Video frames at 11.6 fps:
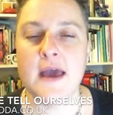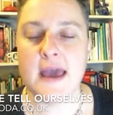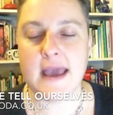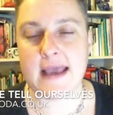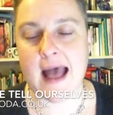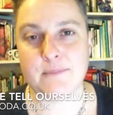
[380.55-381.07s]

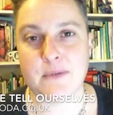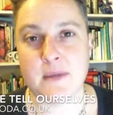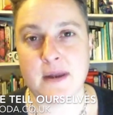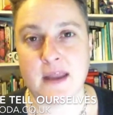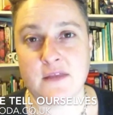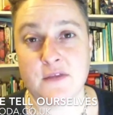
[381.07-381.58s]
It can be
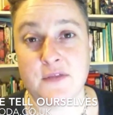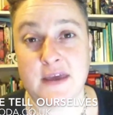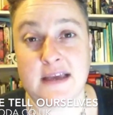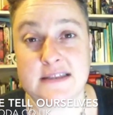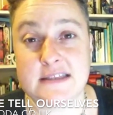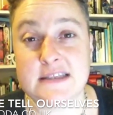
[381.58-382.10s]
many other
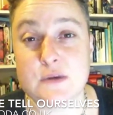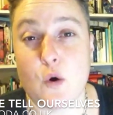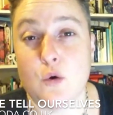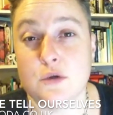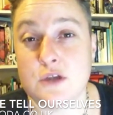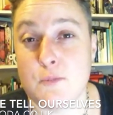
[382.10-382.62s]
things. And it's
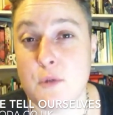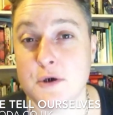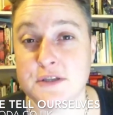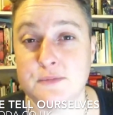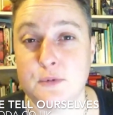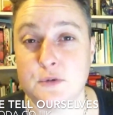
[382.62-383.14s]
also
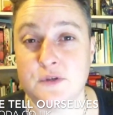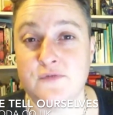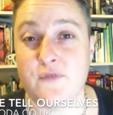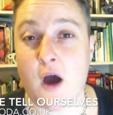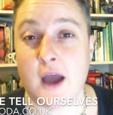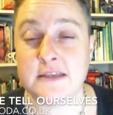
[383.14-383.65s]
possible to
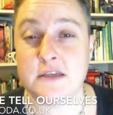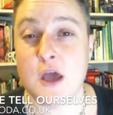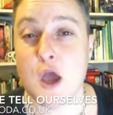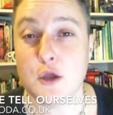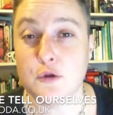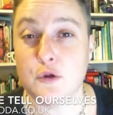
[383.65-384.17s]
find
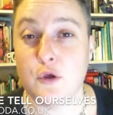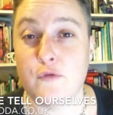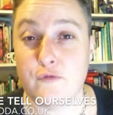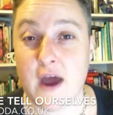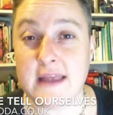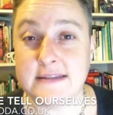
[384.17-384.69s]
new
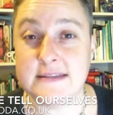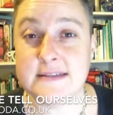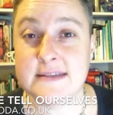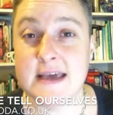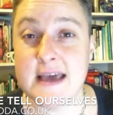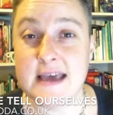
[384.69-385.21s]
friends.